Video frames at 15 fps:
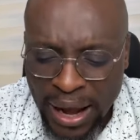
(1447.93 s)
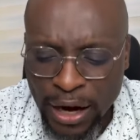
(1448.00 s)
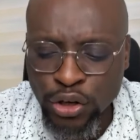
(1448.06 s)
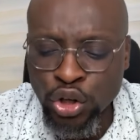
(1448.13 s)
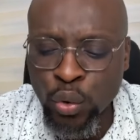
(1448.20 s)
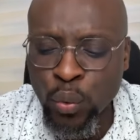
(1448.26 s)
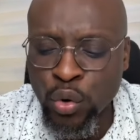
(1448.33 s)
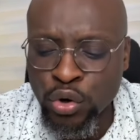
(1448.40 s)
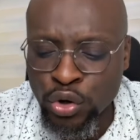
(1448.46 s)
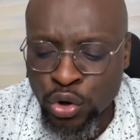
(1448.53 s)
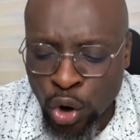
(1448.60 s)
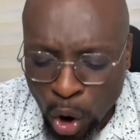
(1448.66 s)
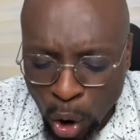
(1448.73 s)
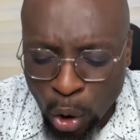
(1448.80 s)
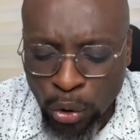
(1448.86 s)
And you will
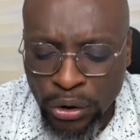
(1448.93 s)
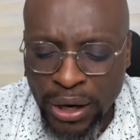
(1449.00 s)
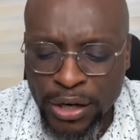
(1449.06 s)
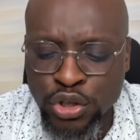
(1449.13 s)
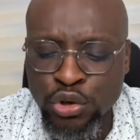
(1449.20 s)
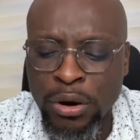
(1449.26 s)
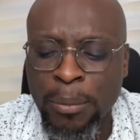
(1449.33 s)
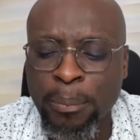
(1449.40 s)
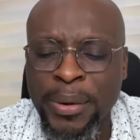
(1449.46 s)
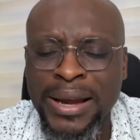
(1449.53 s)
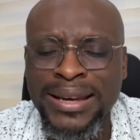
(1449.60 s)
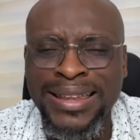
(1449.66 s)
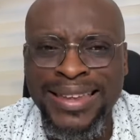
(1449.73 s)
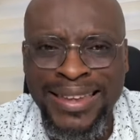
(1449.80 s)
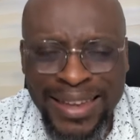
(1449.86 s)
know that you are
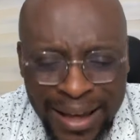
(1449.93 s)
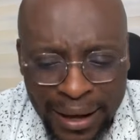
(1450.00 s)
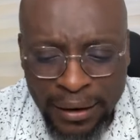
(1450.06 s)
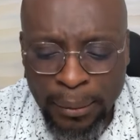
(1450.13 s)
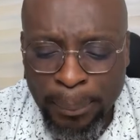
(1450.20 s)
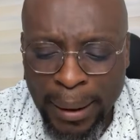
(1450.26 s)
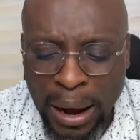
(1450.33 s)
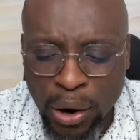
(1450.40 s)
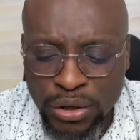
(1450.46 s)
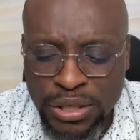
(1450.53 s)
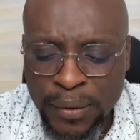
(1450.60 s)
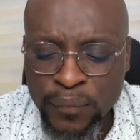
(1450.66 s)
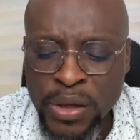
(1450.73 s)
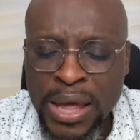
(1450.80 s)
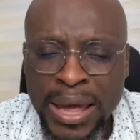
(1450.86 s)
being cared
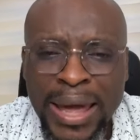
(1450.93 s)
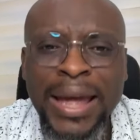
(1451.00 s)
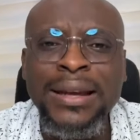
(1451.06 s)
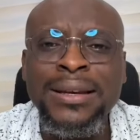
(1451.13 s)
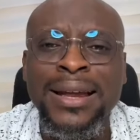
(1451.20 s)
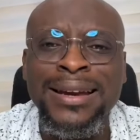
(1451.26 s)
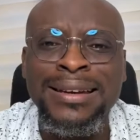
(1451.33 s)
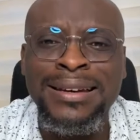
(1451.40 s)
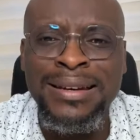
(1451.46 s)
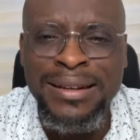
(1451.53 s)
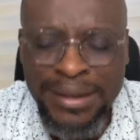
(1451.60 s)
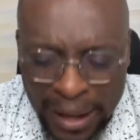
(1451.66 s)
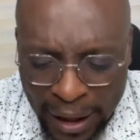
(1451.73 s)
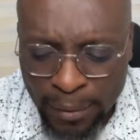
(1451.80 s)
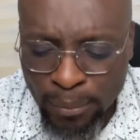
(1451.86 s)
about in the
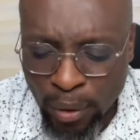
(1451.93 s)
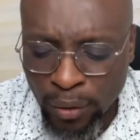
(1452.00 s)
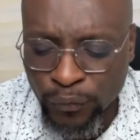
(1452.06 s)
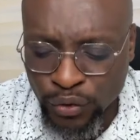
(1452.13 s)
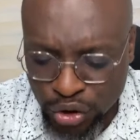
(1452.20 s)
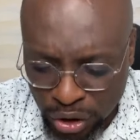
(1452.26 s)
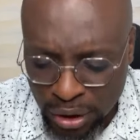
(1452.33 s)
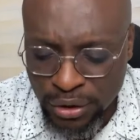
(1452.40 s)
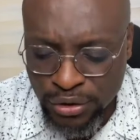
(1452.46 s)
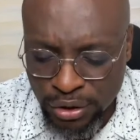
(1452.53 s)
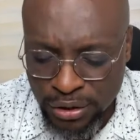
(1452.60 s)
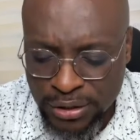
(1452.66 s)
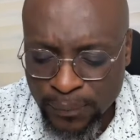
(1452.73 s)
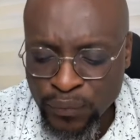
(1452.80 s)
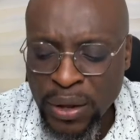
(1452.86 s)
name of
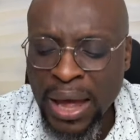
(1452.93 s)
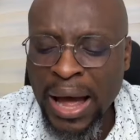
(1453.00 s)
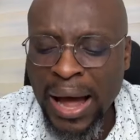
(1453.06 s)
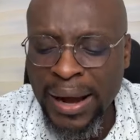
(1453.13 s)
Jesus.